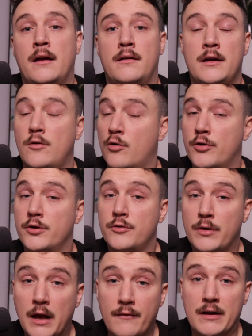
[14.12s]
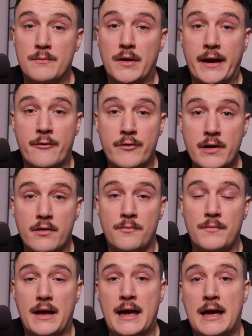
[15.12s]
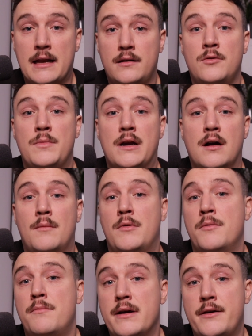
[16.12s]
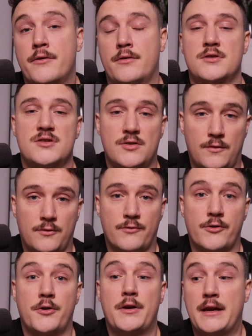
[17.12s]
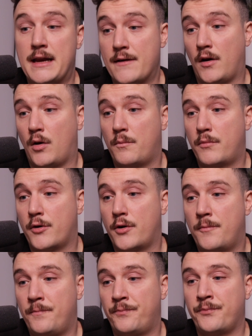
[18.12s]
in order to elevate my career and to become a better software developer.